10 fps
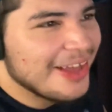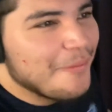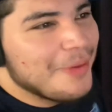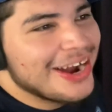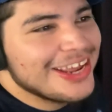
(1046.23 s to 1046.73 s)

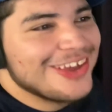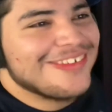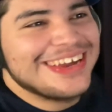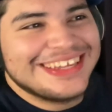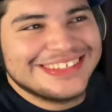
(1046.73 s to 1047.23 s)
Mario
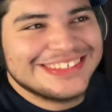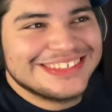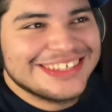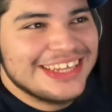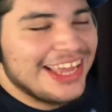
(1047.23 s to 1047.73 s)

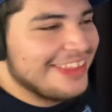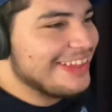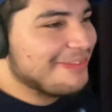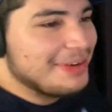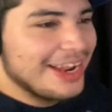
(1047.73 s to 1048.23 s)
wins, and
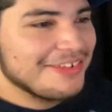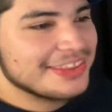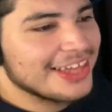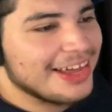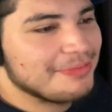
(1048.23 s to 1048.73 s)
then we never
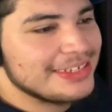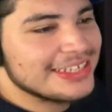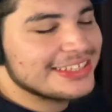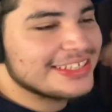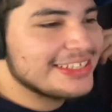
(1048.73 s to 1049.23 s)
thought we'd
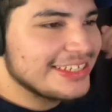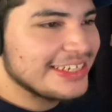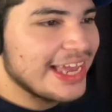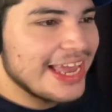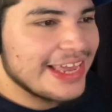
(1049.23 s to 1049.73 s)
get to
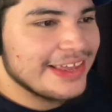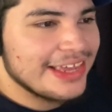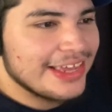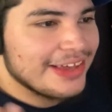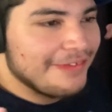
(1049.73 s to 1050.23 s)
see a
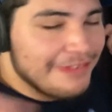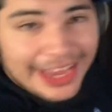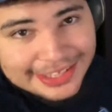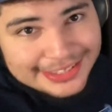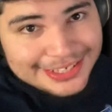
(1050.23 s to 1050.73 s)

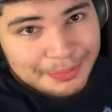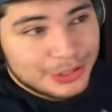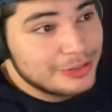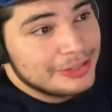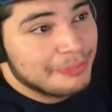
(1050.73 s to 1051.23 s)
fight
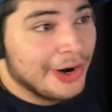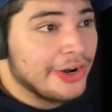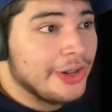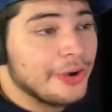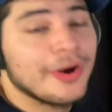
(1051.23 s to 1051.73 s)
between
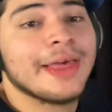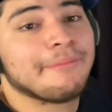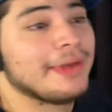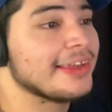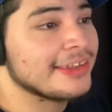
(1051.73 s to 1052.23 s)
Mario
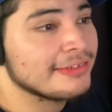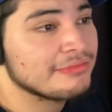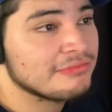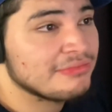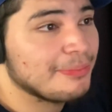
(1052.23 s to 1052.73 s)
and Meggy
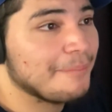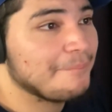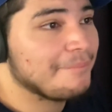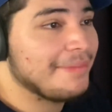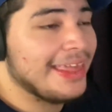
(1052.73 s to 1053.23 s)

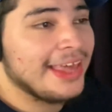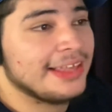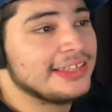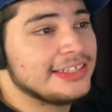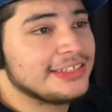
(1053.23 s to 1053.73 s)

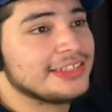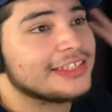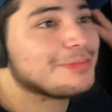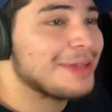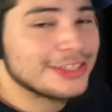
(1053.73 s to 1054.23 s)
and it's the
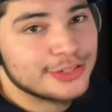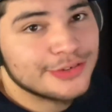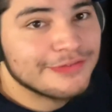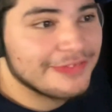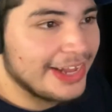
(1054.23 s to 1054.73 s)

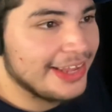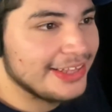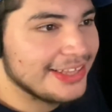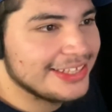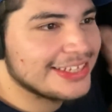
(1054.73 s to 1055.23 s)
Splatoon fight.
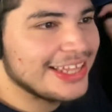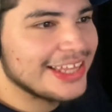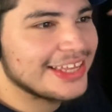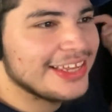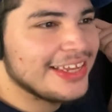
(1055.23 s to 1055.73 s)
It's
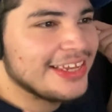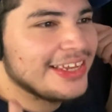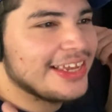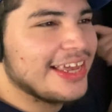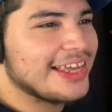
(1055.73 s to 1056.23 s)
kind of like
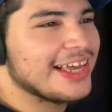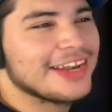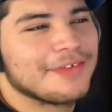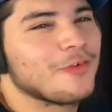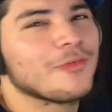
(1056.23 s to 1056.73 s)
it kind
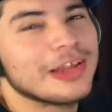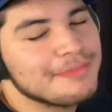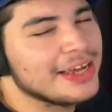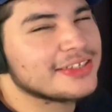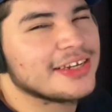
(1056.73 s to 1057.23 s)
of a
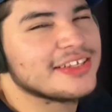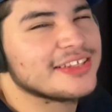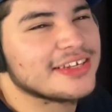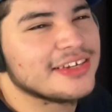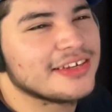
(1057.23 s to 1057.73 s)
rematch kind of
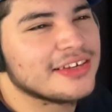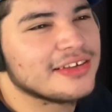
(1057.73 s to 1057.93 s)
thing.